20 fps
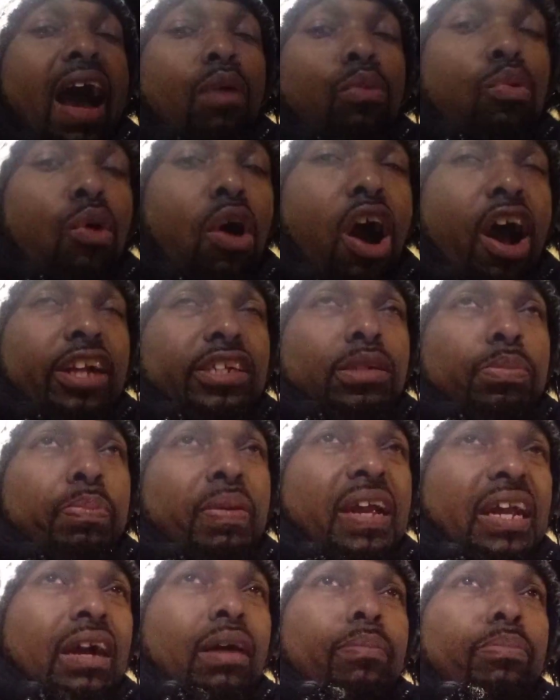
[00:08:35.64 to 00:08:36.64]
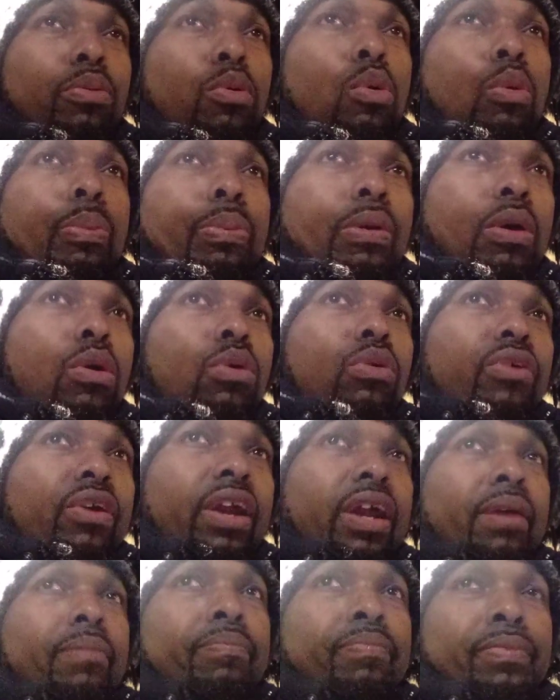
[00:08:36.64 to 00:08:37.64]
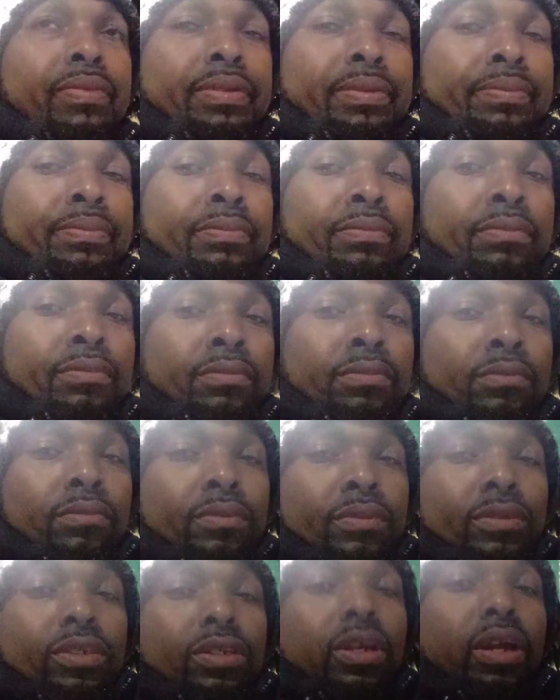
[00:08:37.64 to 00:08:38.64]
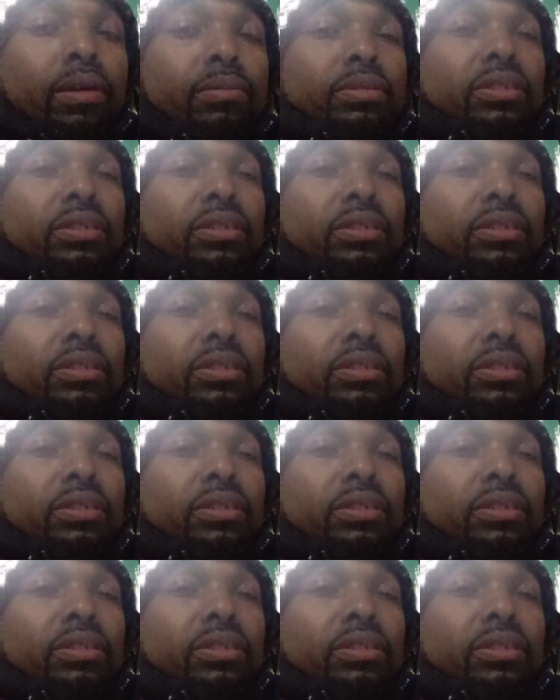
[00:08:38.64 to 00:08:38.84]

watch peekaboo program. You know what I'm